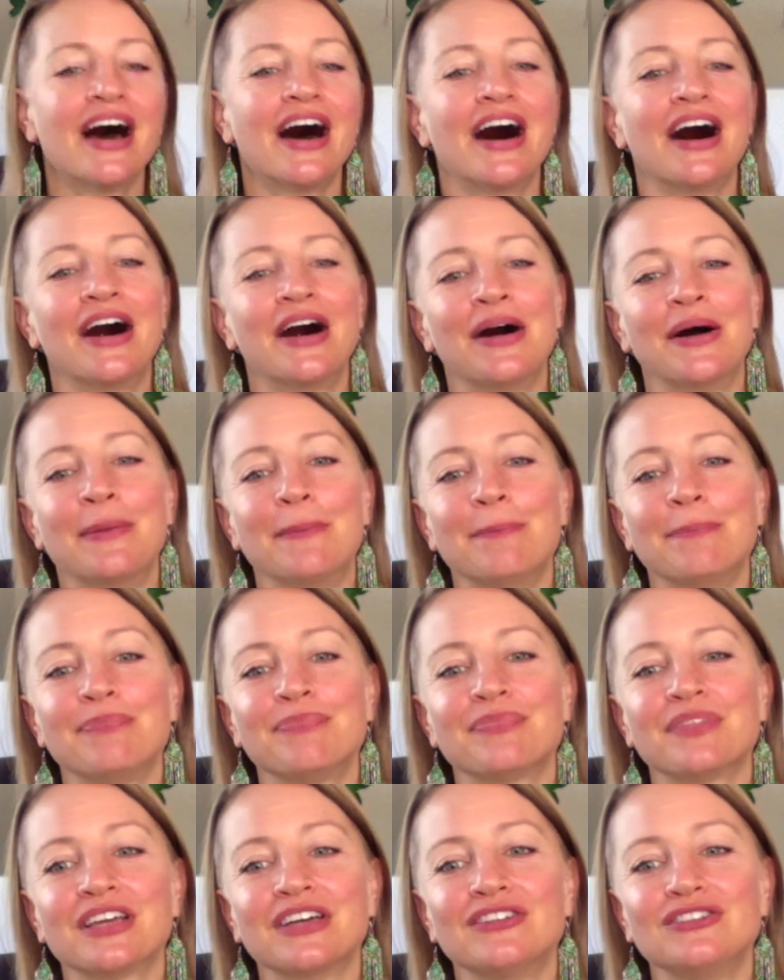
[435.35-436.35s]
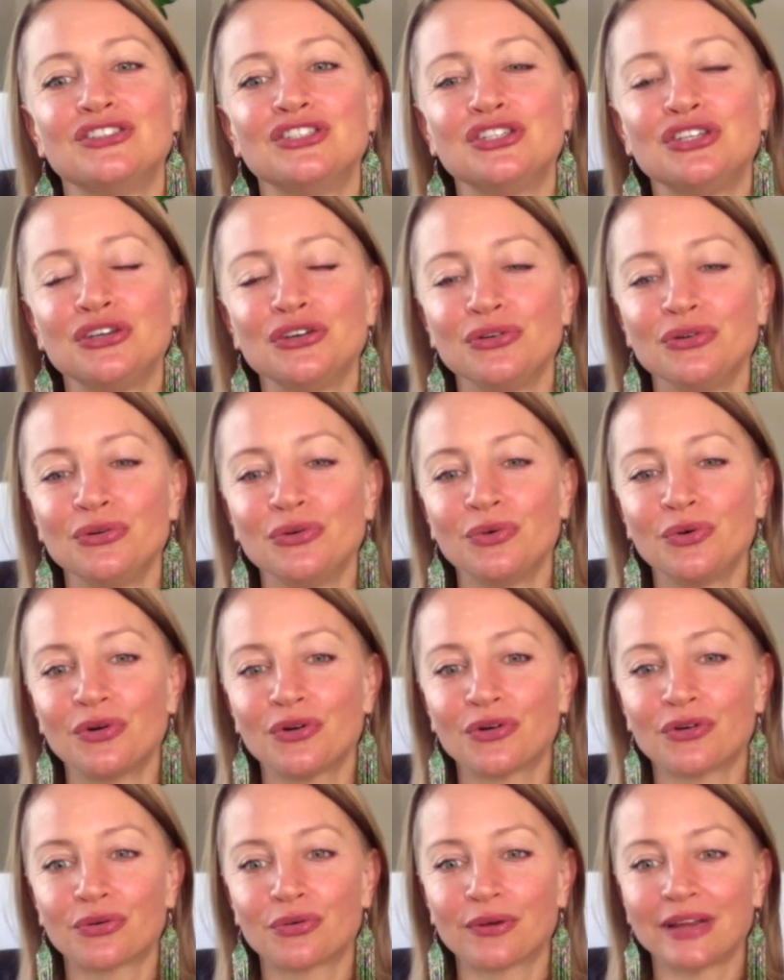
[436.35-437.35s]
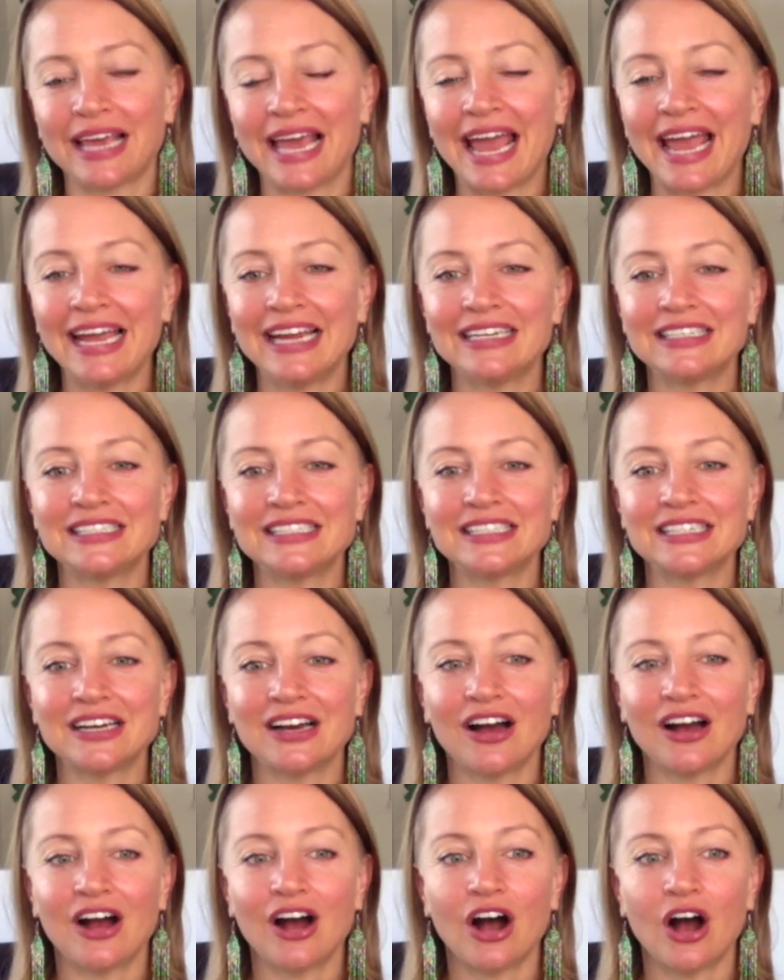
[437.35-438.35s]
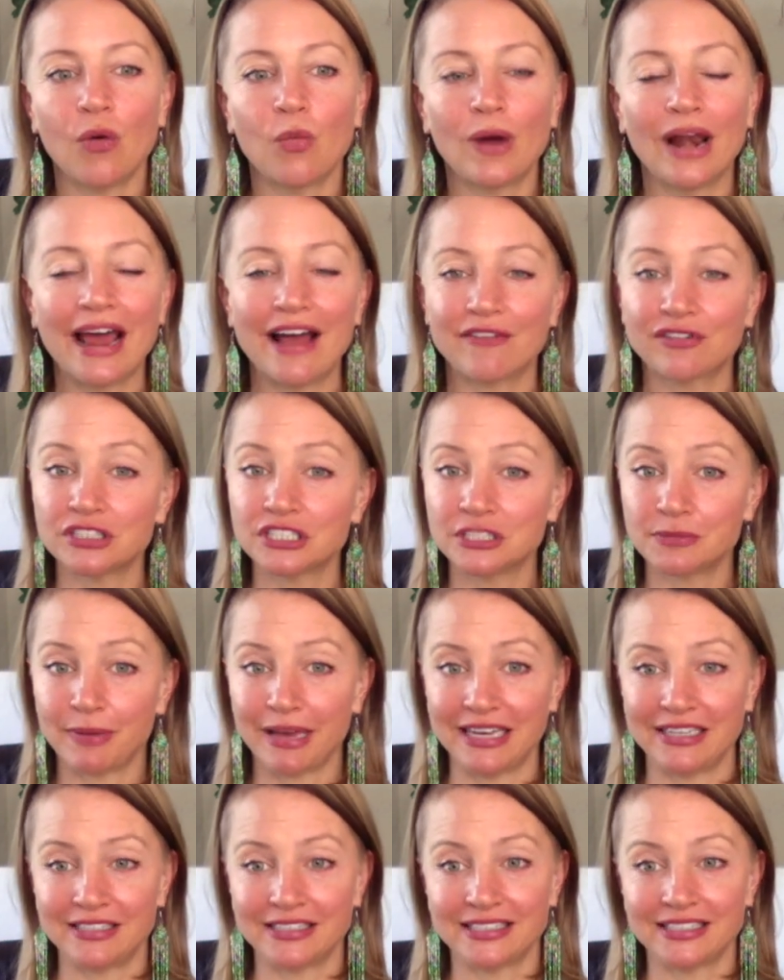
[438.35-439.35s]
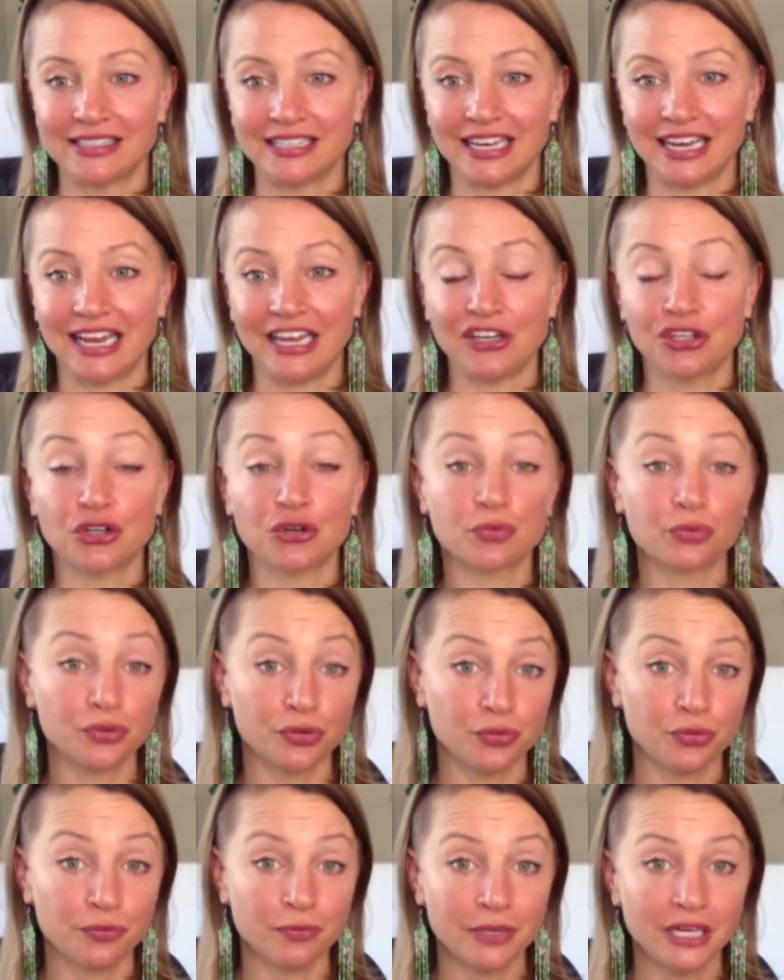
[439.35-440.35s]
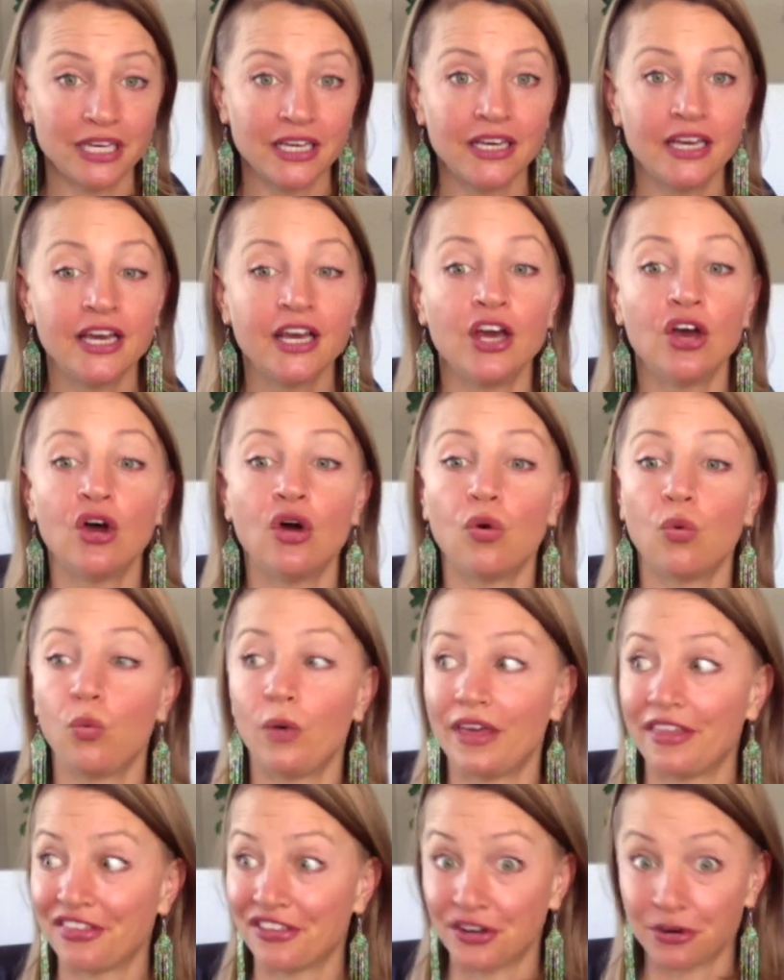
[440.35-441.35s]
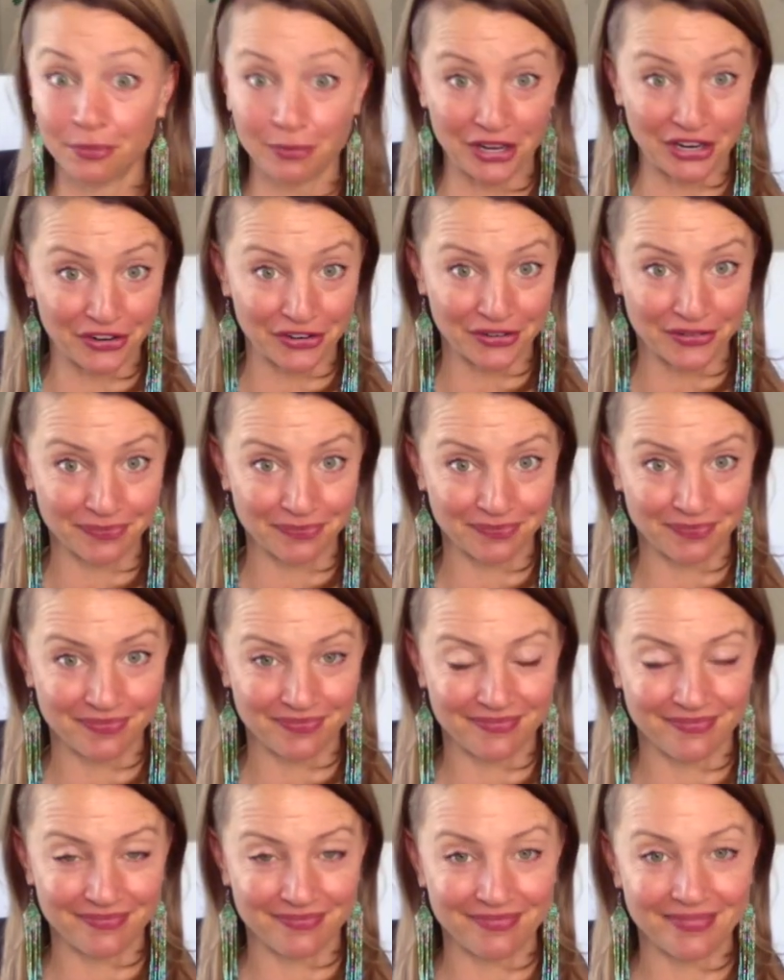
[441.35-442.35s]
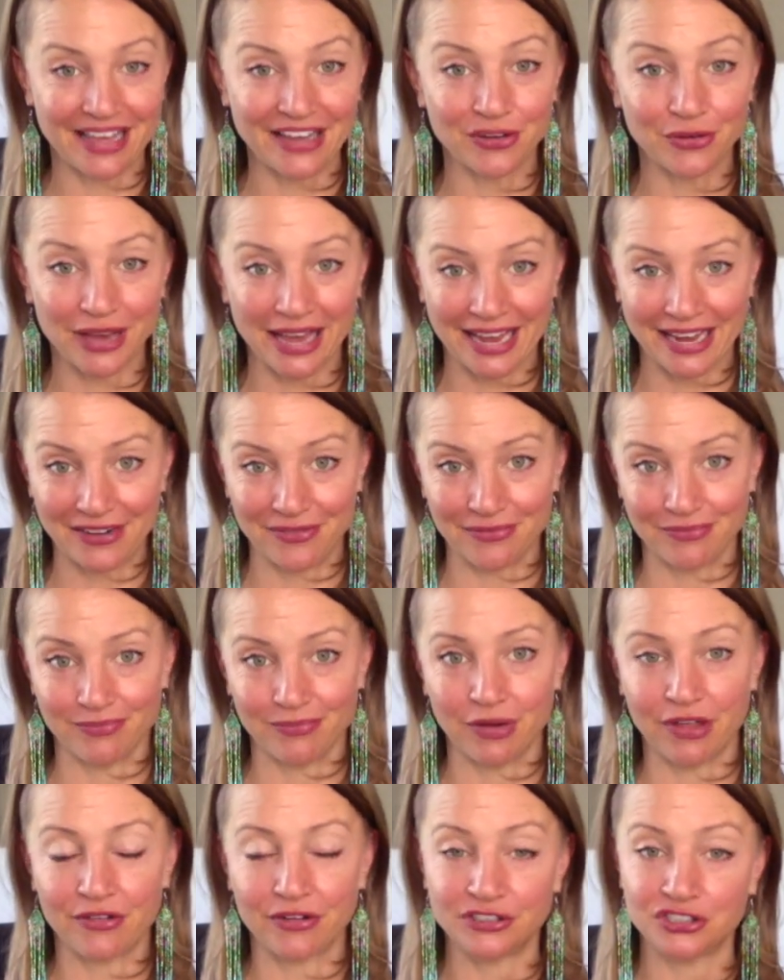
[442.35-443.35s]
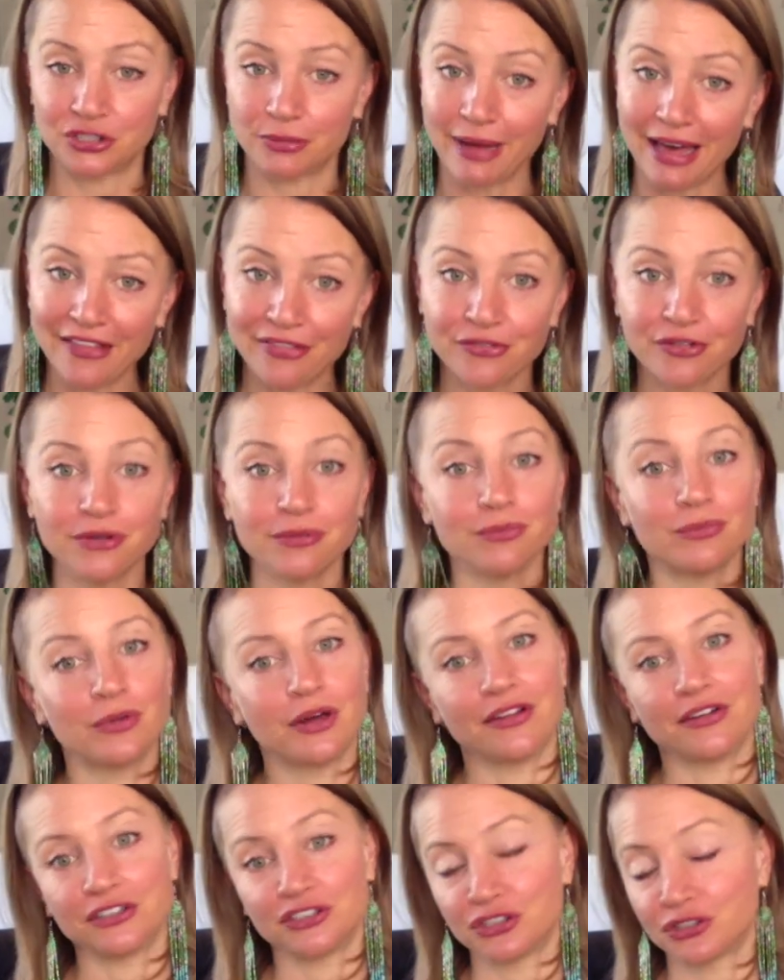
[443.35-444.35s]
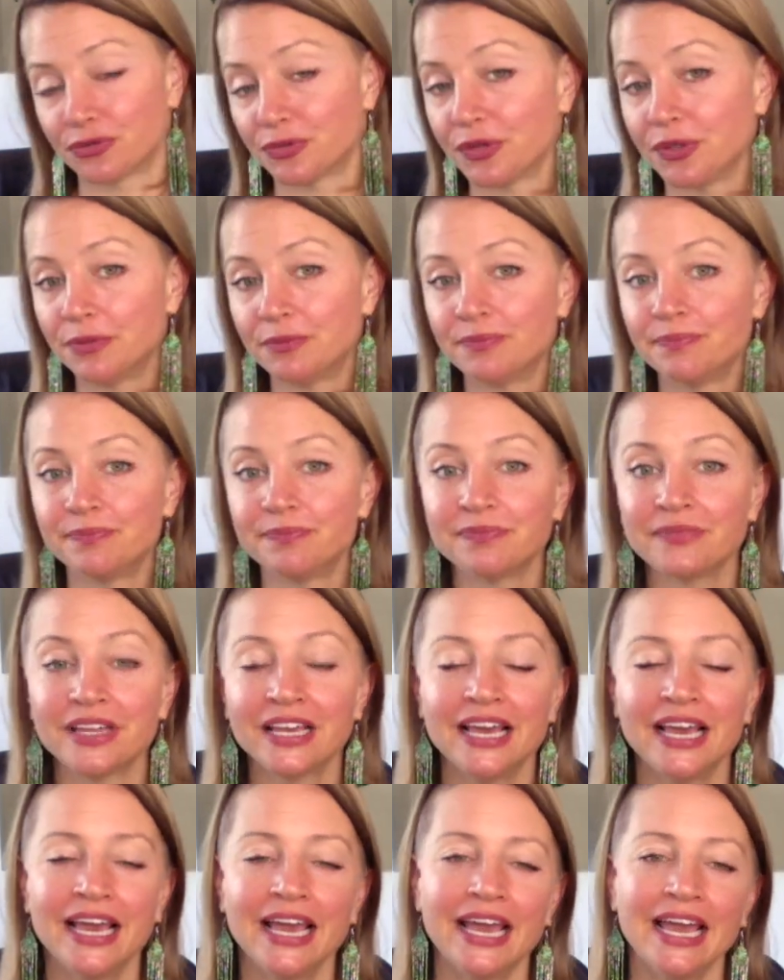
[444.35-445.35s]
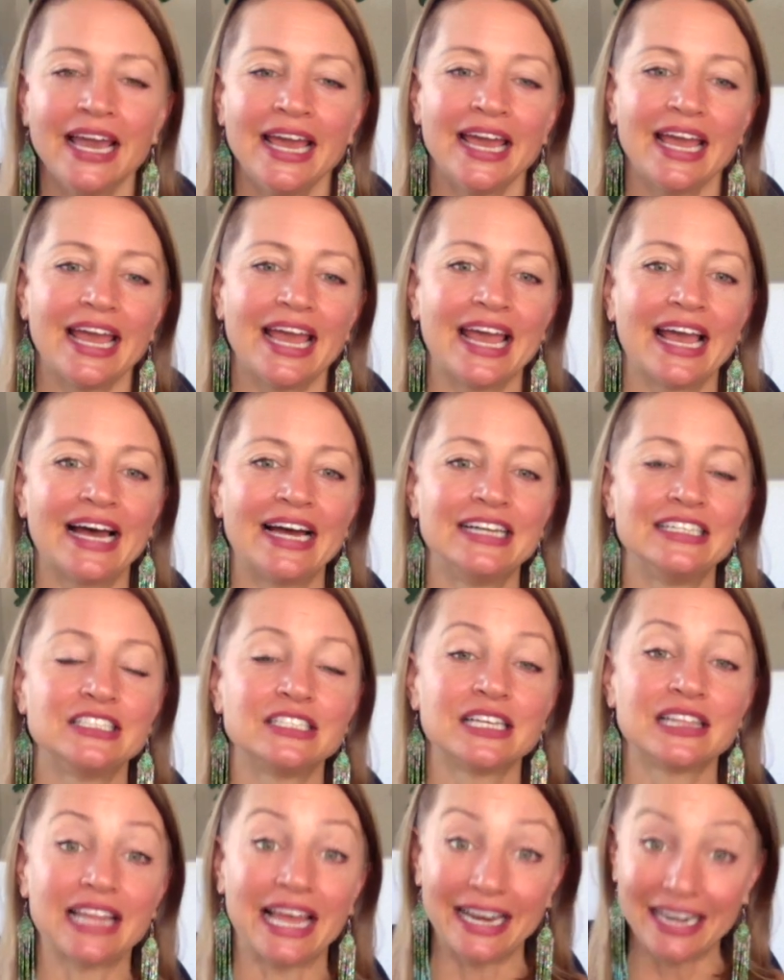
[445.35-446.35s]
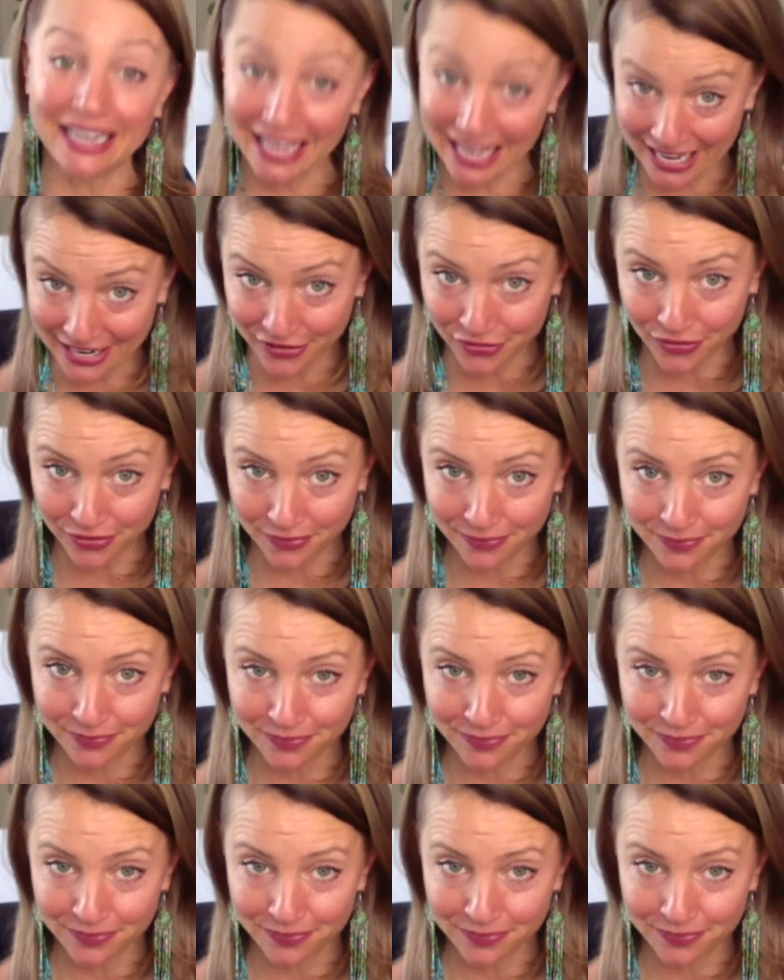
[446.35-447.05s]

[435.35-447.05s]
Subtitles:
to create whatever space in your room with your mirror that you can, whether it's your bathroom, whether it's your room, and to light a candle